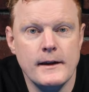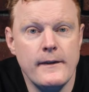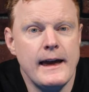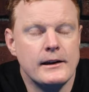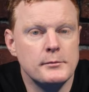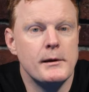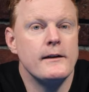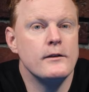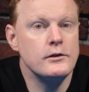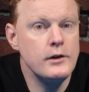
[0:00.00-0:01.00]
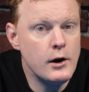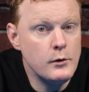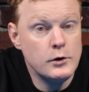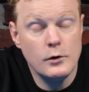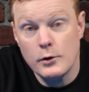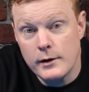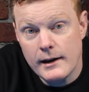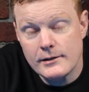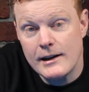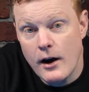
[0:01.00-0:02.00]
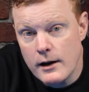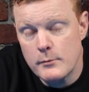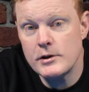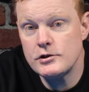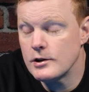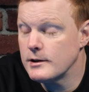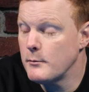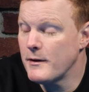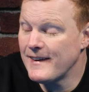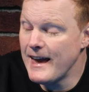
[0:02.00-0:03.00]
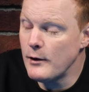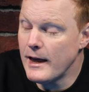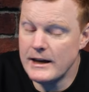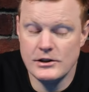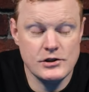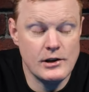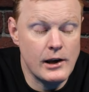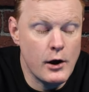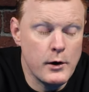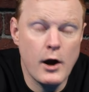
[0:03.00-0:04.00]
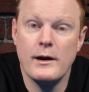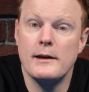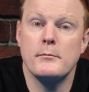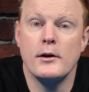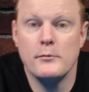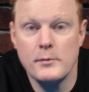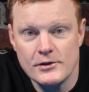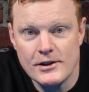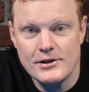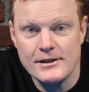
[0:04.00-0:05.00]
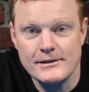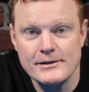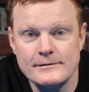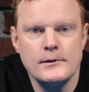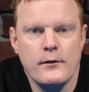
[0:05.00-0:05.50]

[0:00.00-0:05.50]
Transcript: And they explained that no, your Lucasi hybrid should come with an LH logo in both positions.